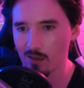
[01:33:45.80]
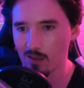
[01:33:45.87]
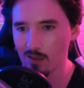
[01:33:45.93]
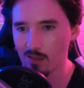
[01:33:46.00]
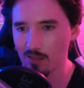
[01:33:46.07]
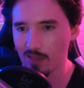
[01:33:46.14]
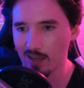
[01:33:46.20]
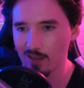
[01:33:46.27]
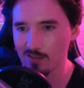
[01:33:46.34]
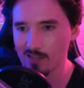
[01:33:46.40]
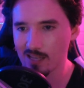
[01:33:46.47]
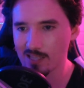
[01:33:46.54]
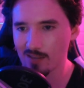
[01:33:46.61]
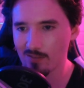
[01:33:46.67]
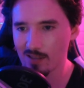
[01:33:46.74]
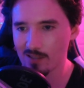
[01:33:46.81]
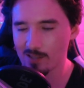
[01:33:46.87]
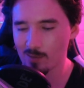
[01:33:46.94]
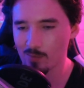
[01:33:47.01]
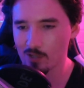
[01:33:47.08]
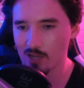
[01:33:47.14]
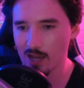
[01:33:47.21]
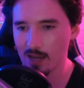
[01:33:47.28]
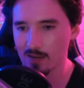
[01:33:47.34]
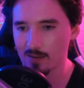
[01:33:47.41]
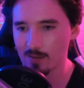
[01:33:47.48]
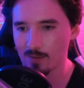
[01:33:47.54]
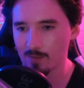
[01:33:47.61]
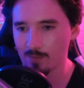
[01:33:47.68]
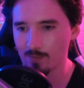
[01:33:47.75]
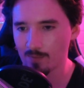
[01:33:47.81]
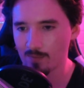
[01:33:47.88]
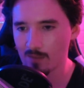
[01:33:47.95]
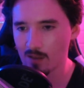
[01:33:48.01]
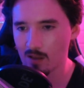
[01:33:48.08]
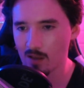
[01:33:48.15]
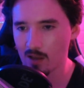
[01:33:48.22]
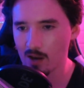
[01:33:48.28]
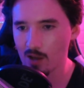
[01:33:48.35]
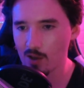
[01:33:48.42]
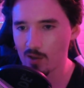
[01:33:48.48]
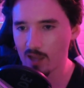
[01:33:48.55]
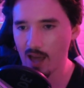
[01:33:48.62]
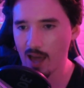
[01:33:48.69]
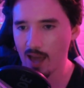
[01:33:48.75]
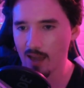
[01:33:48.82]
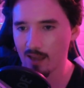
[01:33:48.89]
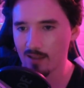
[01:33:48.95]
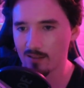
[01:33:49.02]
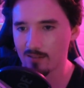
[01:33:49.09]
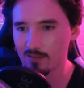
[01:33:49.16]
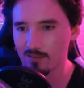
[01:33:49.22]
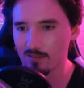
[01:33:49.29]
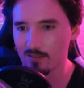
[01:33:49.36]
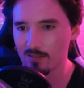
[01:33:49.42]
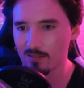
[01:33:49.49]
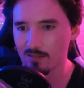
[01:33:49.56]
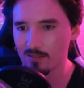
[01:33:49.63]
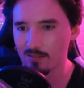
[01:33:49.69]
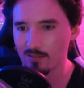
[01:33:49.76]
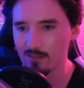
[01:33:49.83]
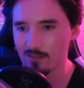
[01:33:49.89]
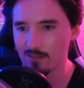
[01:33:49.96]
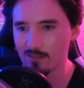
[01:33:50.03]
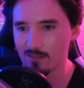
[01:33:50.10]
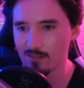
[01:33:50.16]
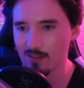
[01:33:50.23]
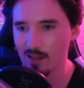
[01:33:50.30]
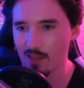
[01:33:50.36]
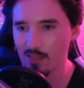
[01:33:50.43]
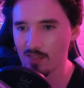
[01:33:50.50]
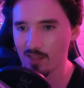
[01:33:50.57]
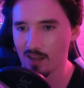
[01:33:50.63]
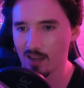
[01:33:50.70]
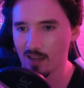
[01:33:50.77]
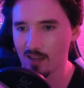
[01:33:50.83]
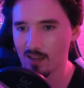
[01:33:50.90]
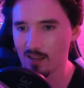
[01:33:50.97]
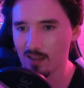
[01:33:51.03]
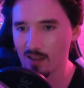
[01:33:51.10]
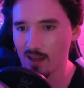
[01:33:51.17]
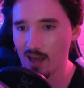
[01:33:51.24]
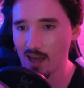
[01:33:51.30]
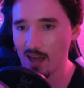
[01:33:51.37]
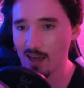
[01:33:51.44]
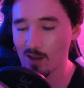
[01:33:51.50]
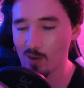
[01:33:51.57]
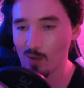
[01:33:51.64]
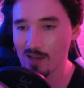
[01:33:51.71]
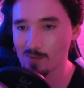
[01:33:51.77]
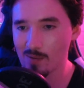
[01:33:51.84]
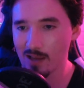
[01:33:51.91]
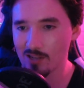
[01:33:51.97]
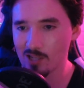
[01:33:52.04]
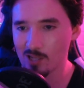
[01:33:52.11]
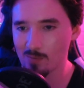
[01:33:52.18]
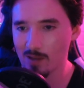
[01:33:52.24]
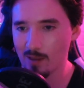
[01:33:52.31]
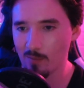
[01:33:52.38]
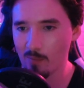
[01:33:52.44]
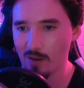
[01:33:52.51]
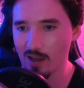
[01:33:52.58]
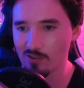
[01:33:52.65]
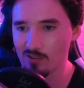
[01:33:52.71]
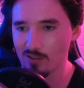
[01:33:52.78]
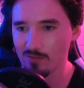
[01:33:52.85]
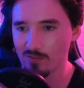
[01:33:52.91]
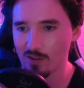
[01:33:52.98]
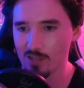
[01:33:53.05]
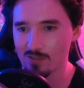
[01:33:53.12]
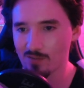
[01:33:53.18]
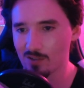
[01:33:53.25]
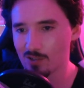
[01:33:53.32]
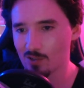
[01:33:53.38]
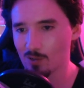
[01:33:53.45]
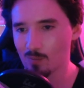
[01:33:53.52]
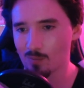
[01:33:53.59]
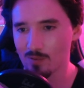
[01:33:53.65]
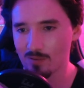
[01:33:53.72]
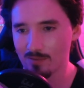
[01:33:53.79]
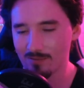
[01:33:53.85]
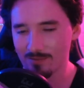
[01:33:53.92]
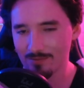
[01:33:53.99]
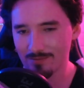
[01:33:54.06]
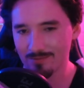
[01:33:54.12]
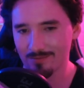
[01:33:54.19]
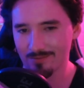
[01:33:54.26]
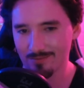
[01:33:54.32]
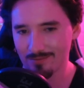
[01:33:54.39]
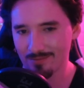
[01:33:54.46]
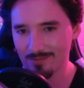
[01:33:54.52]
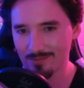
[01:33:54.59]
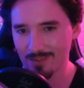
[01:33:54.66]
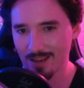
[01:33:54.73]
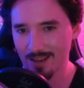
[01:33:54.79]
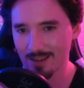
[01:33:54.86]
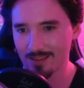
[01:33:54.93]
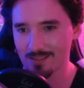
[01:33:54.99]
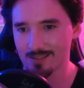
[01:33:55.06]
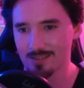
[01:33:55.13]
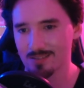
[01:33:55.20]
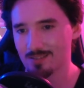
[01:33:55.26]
Thank you, Tessie, for that super chat. And okay, I think. Hey, and Quasarman just became a patron of Philosophy Tube. Thanks.